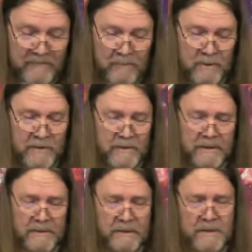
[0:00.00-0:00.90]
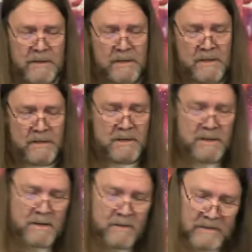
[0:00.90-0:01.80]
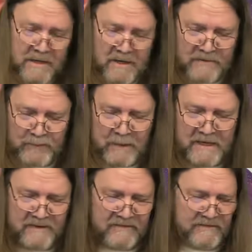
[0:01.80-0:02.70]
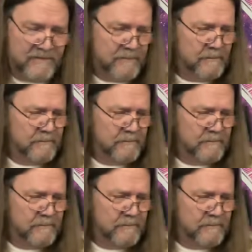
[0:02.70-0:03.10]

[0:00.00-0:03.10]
if you're wondering. We need our twins.